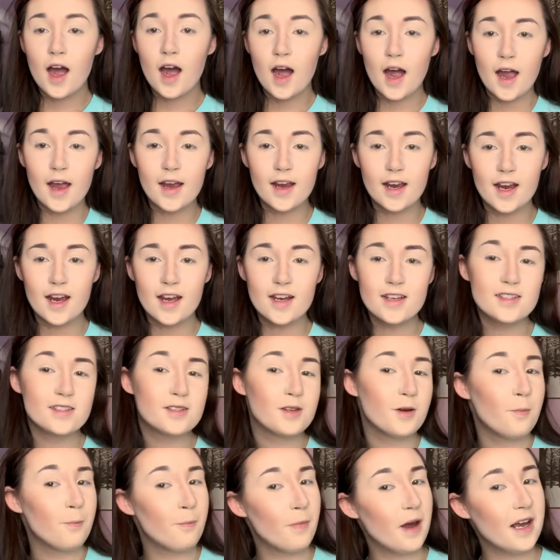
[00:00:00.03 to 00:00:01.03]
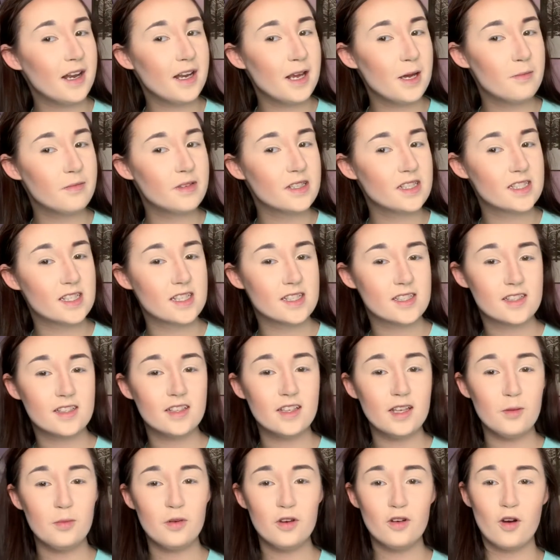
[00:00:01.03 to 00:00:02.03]
Hi guys, my name is
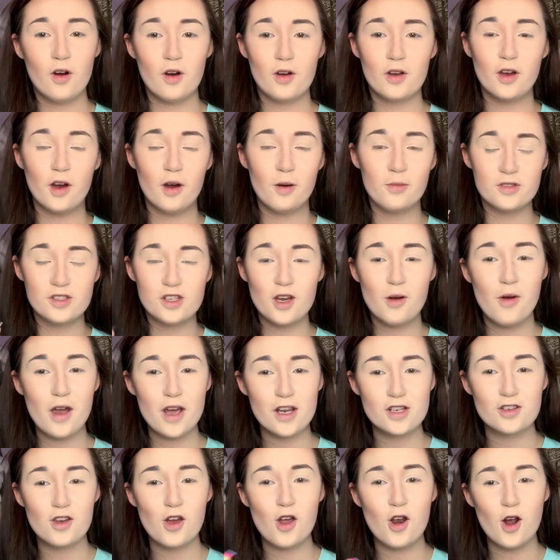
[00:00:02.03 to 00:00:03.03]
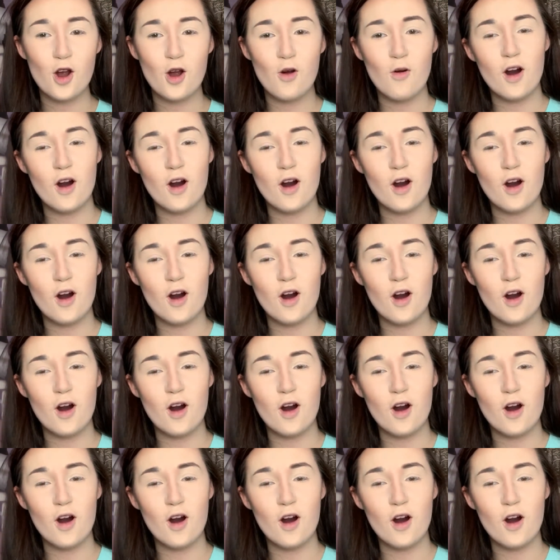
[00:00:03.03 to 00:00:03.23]
klebe and welcome to my channel.